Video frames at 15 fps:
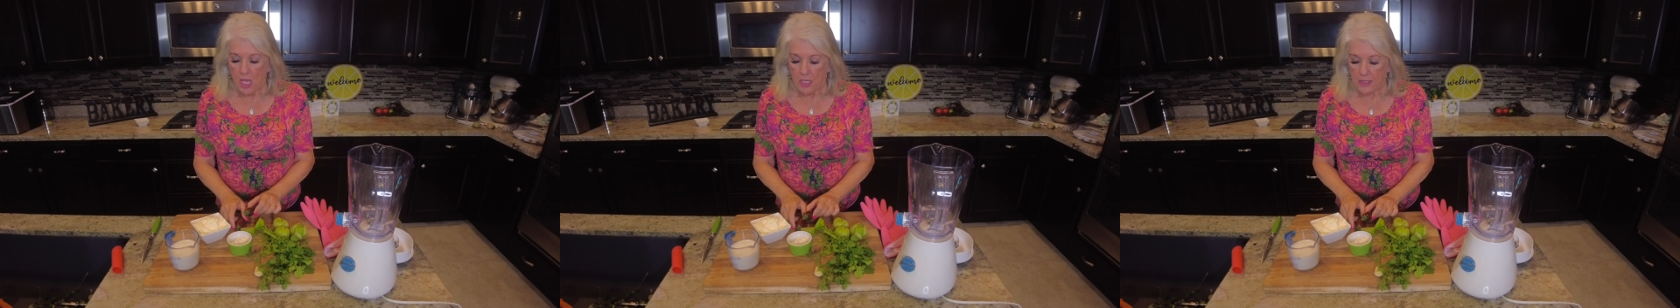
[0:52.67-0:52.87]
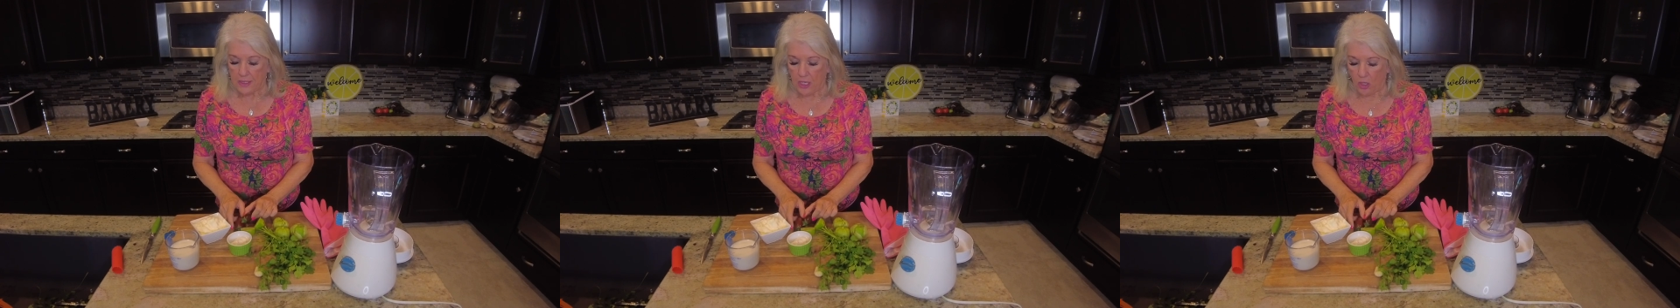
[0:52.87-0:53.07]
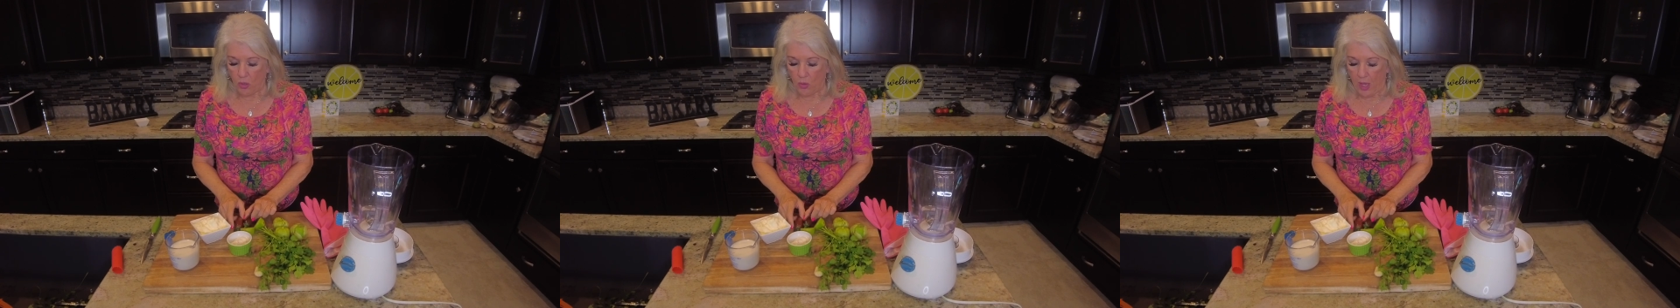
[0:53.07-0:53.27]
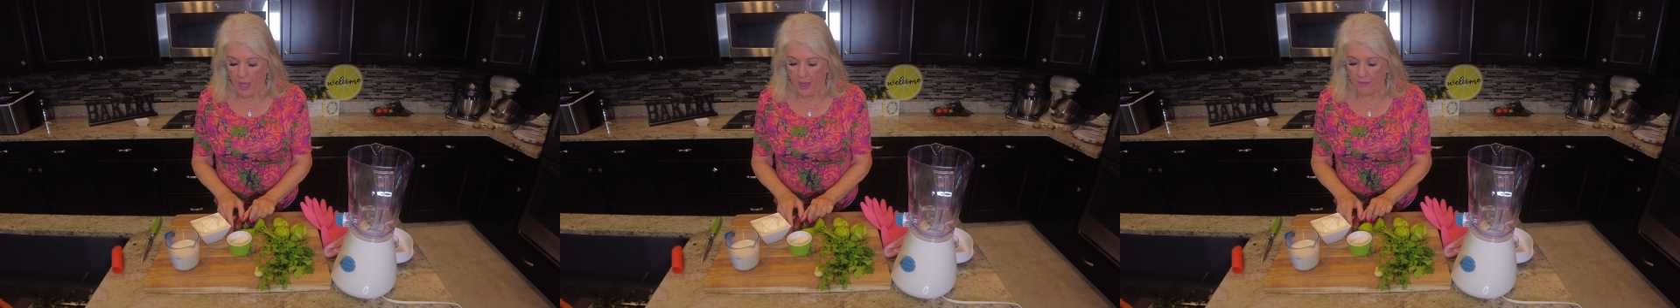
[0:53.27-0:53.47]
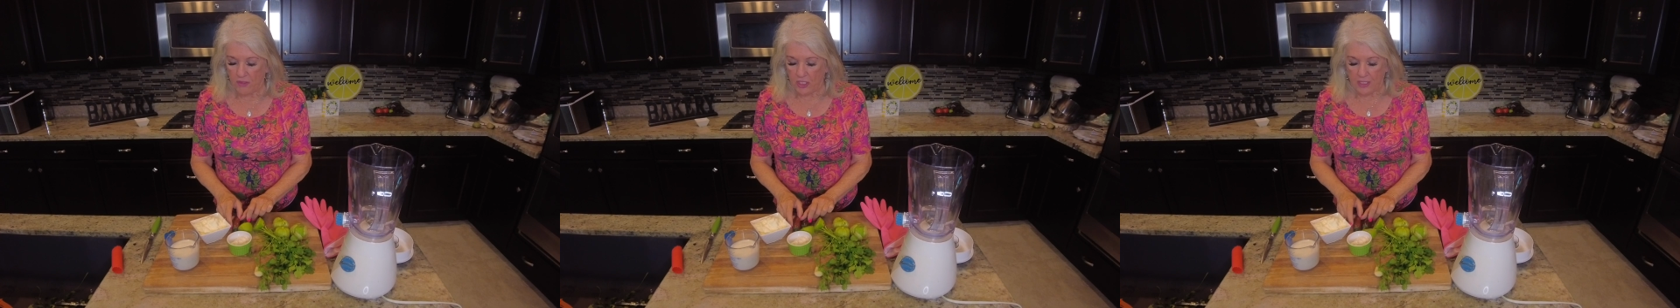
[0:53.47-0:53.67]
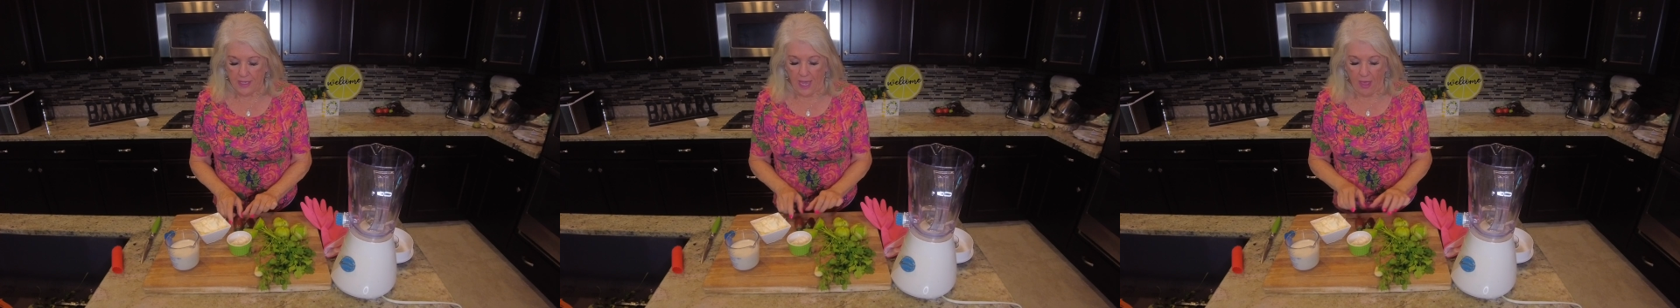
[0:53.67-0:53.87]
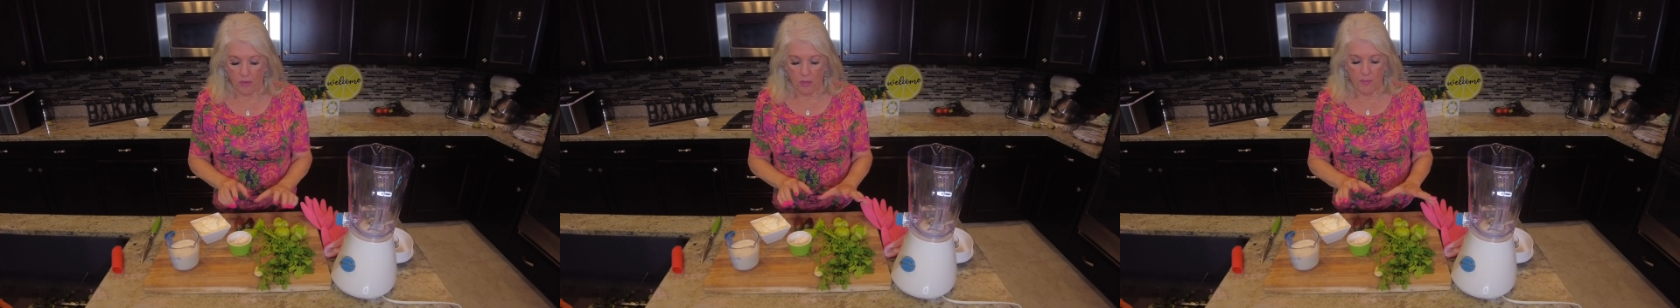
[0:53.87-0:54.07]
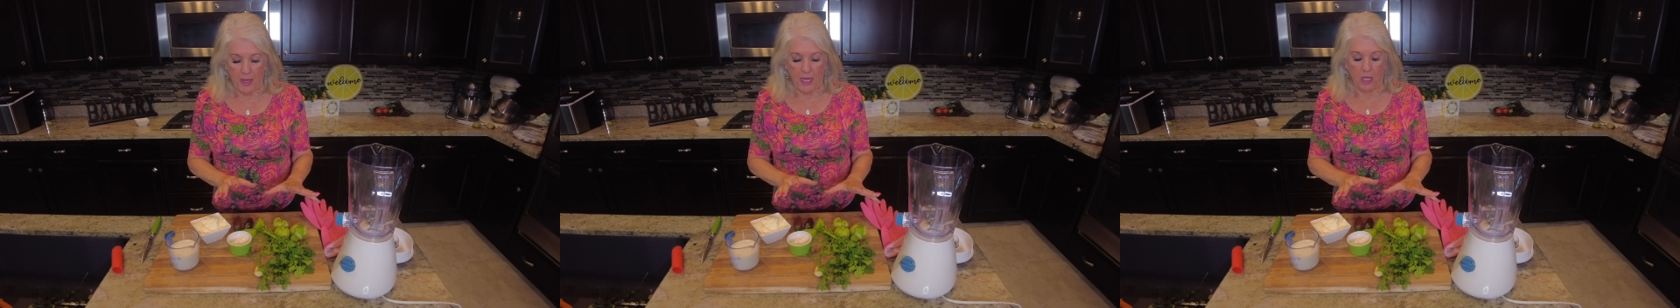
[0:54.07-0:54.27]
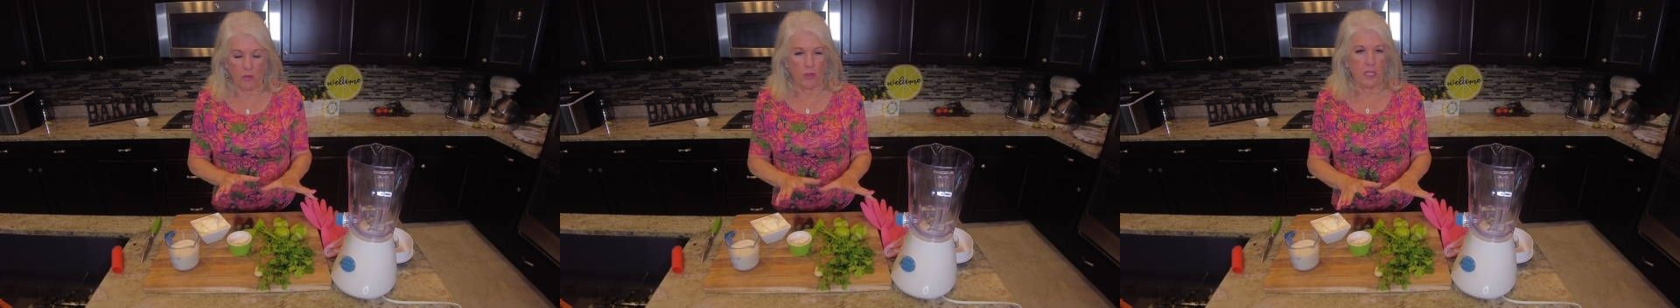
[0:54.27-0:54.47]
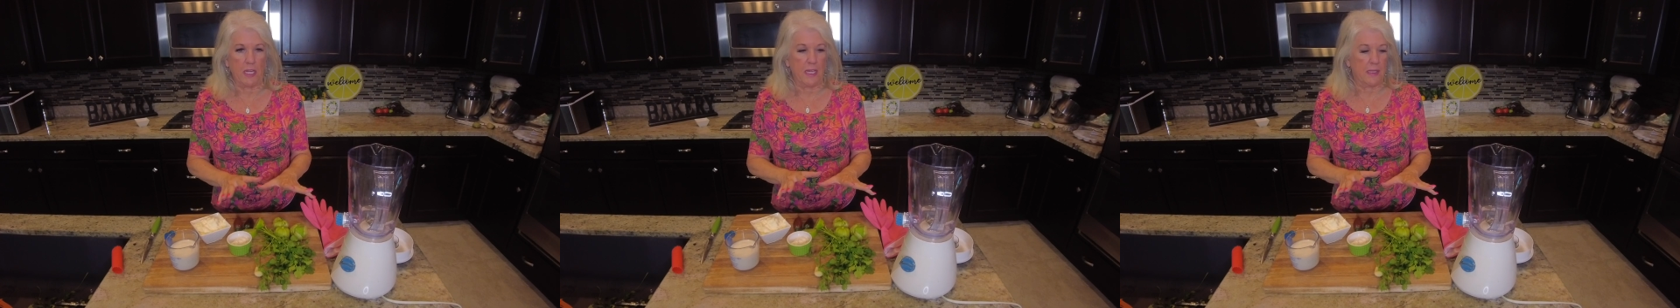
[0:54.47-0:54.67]
So I've just gathered my
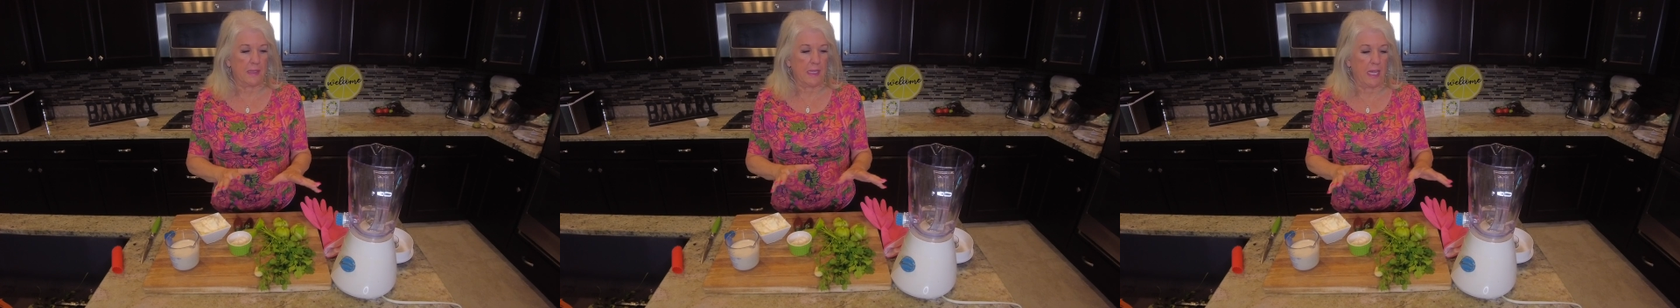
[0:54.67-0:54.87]
ingredients